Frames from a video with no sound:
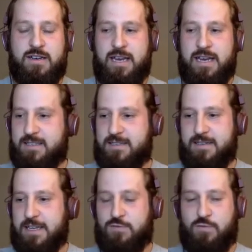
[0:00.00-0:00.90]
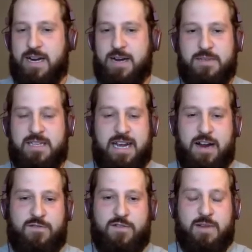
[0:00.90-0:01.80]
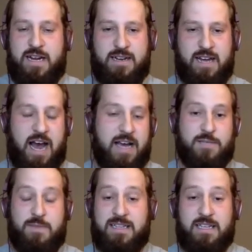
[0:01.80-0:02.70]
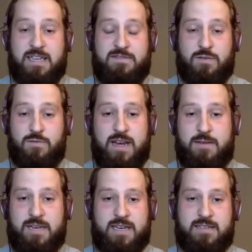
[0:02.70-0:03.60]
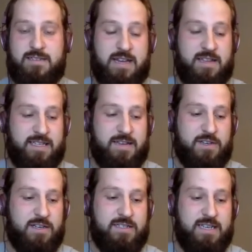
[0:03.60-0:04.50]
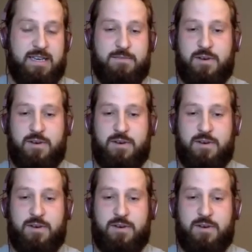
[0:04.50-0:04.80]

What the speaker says: It's right up in the air for me. And I expect the Leafs to win because I think they have a good team.